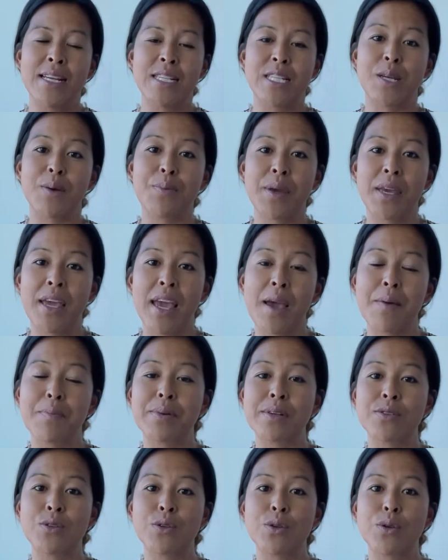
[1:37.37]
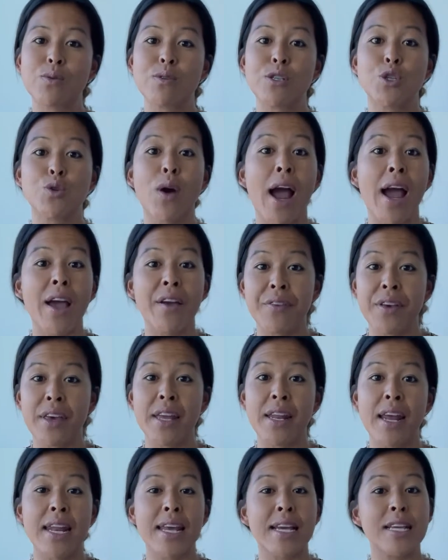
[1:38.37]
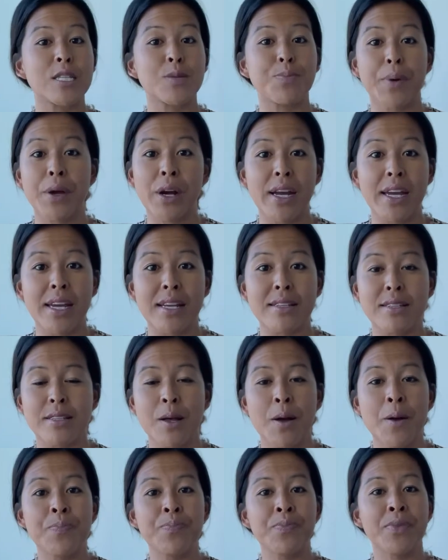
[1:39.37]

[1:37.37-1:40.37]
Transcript: to be able to drive in and experience